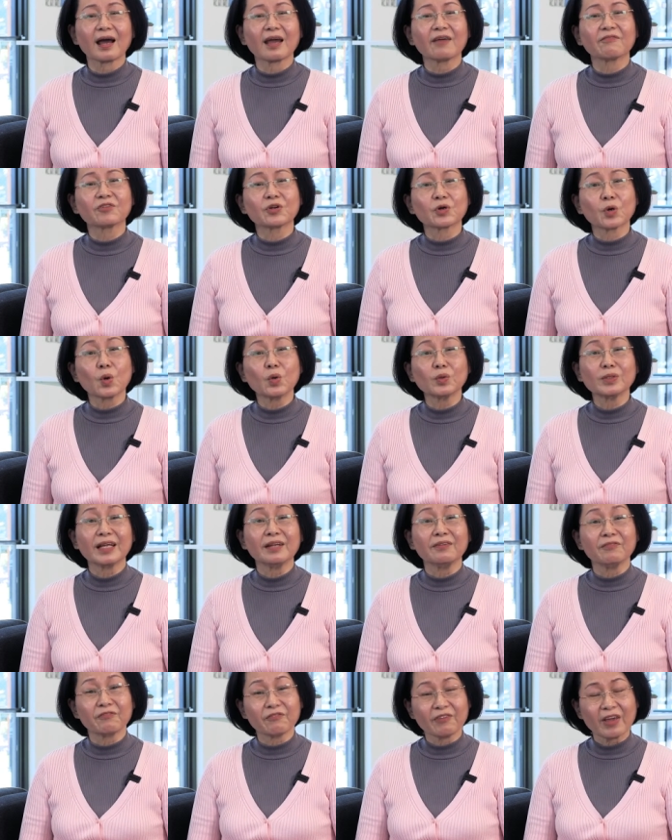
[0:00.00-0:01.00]
I have grown
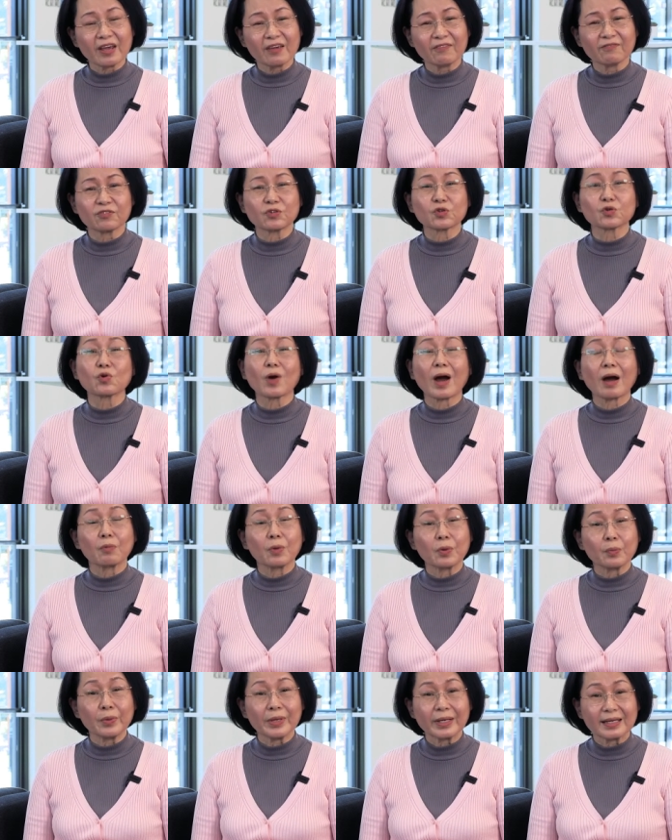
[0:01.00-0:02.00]
in faith through
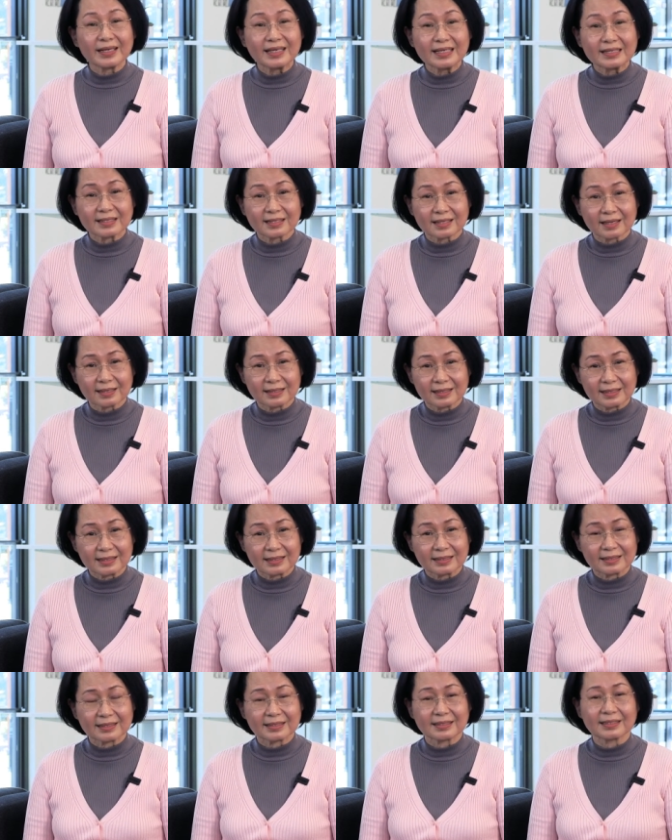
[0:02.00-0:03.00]
our weekly
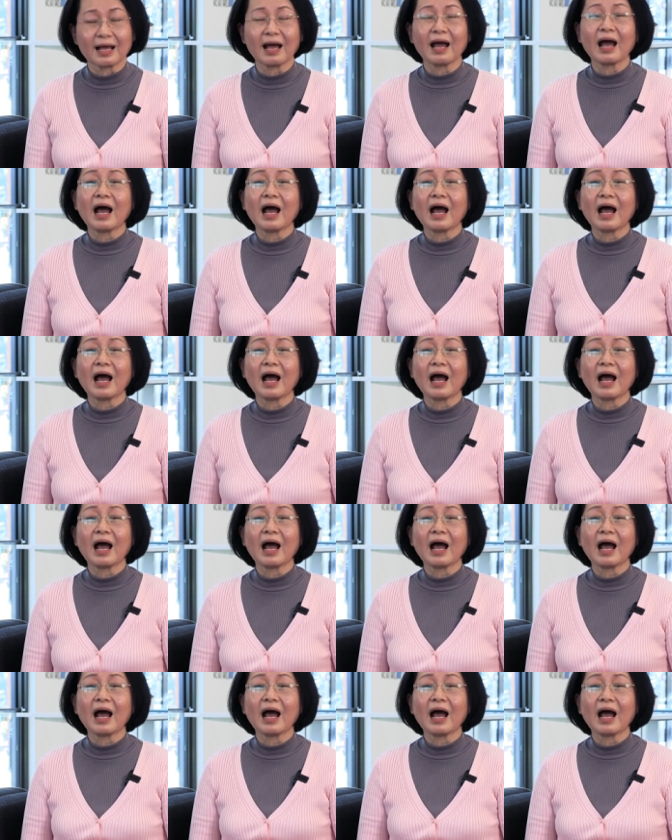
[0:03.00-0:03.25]
studies.